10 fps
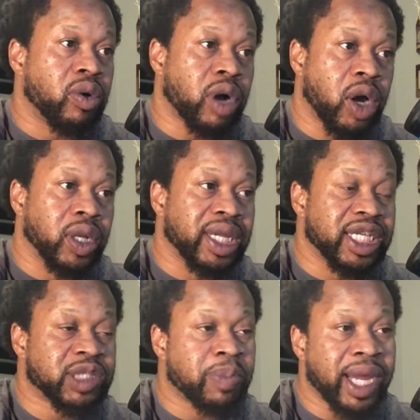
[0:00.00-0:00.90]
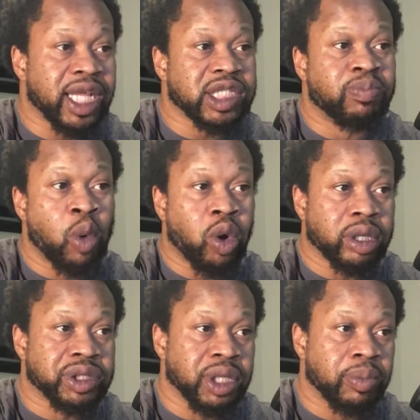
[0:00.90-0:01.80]
calling Hispanics
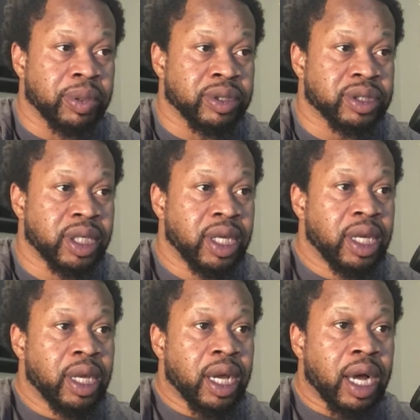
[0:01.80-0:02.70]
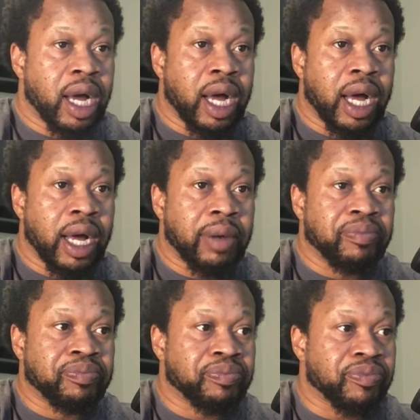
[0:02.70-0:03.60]
border jumpers.
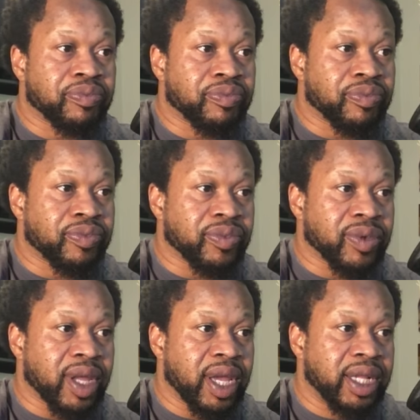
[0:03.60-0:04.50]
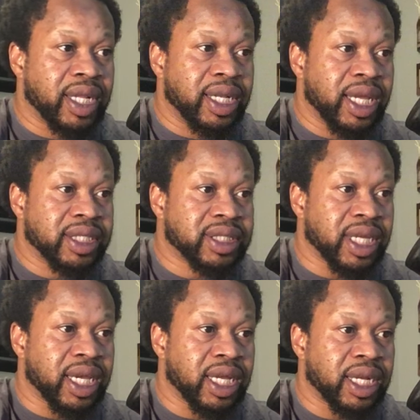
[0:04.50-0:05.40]
And then they
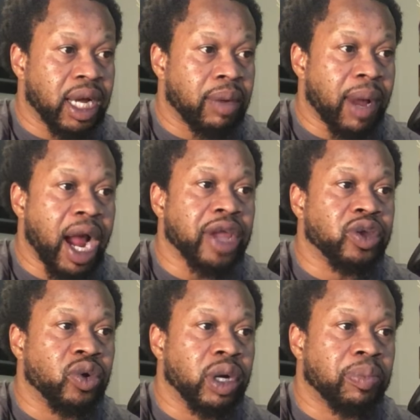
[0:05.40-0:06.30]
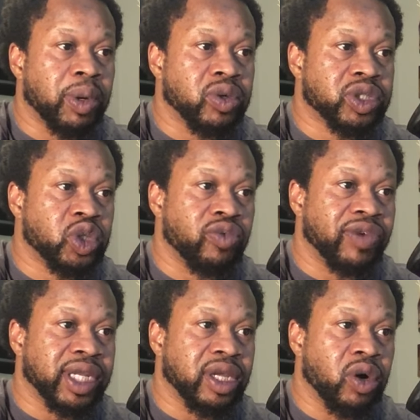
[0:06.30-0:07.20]
said, how are you going to post two
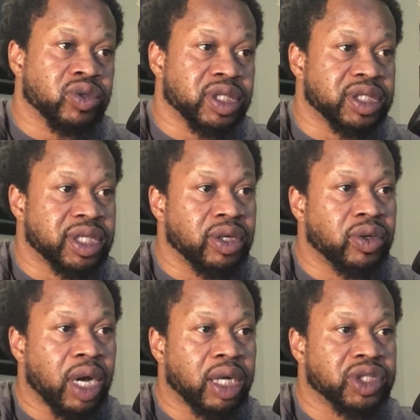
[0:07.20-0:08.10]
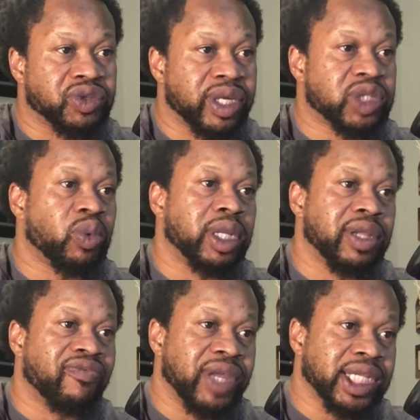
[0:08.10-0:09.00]
videos and still not address what the
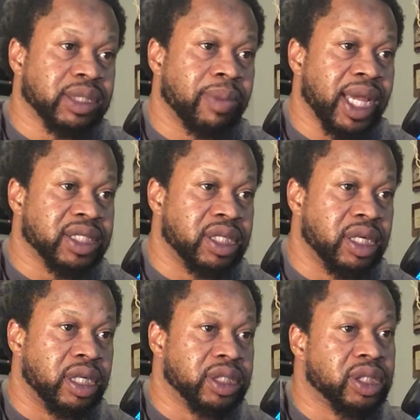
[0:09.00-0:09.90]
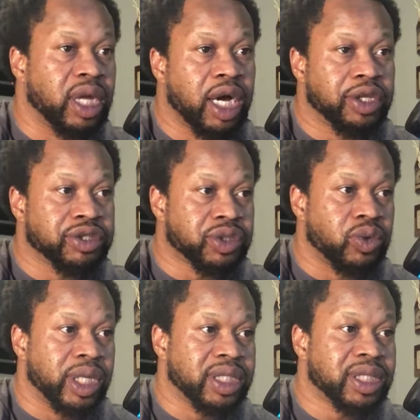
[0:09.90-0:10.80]
victim has done to the other
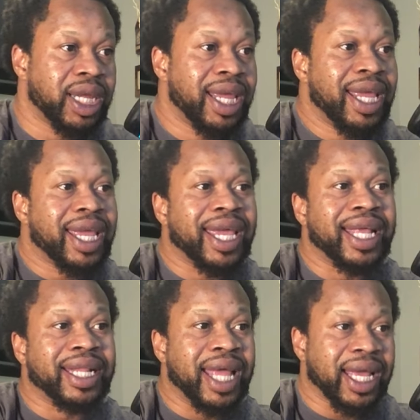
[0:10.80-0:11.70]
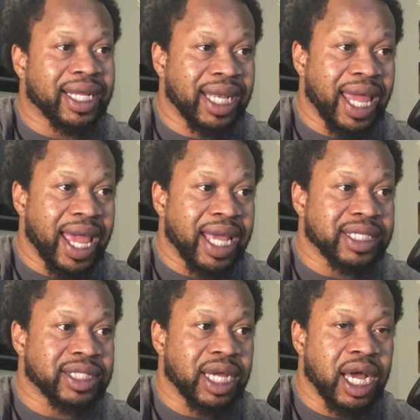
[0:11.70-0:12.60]
students in that
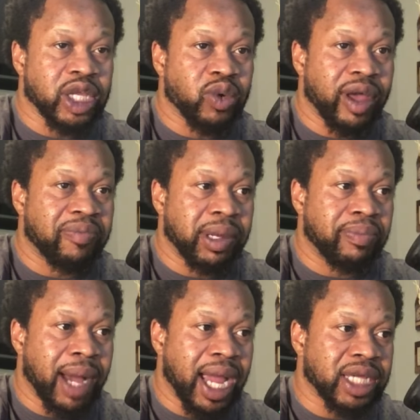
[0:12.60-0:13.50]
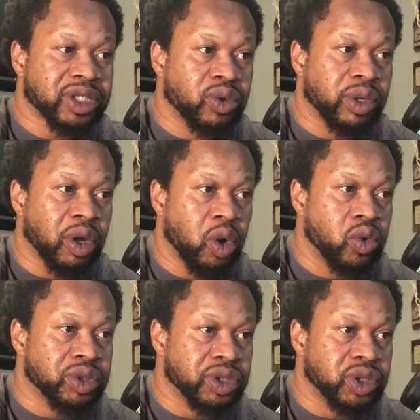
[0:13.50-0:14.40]
class? You have been biased on the whole
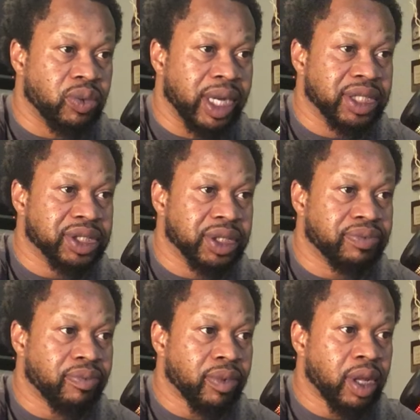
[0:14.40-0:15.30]
situation.